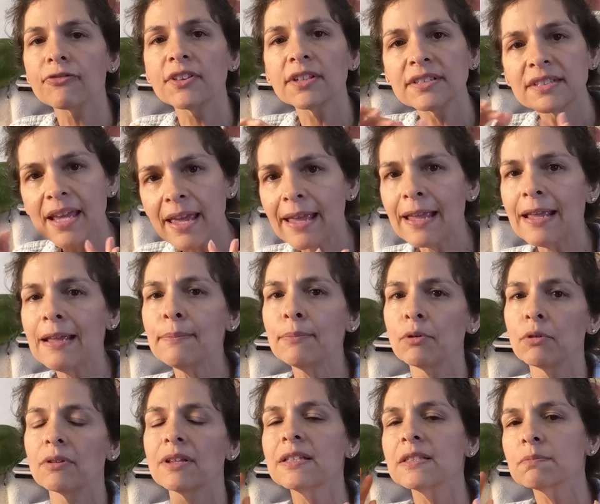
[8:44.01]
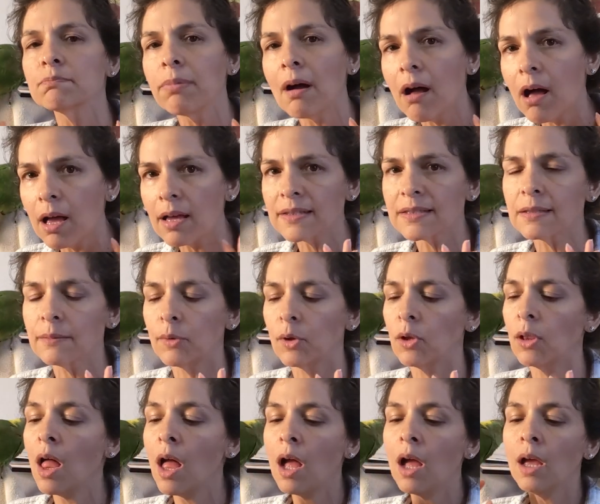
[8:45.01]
the table. It's possible.